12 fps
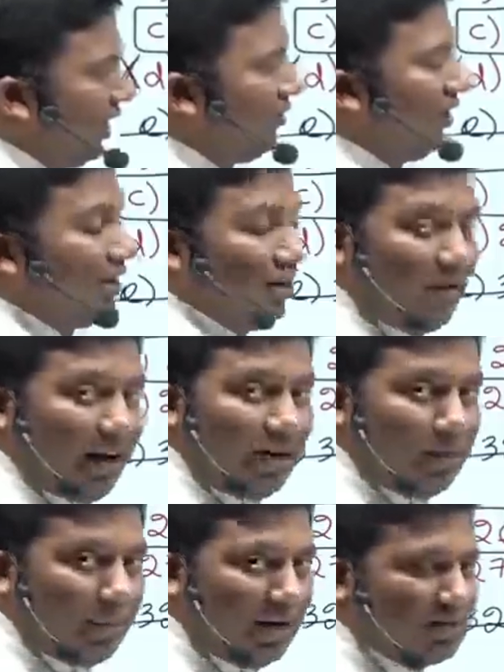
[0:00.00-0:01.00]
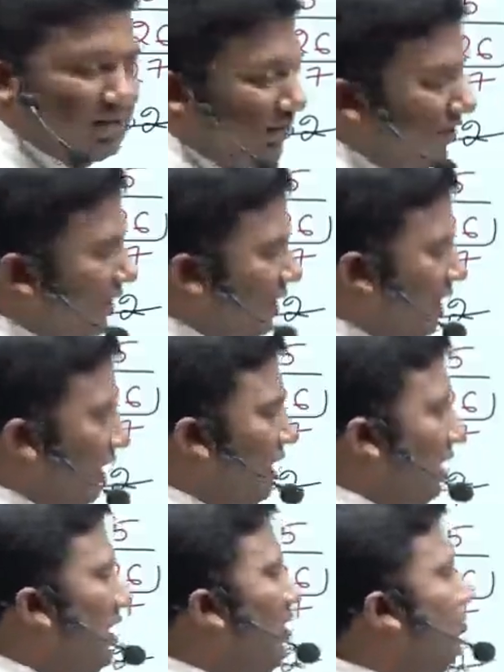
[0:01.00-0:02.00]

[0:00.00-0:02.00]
I will divide by 17.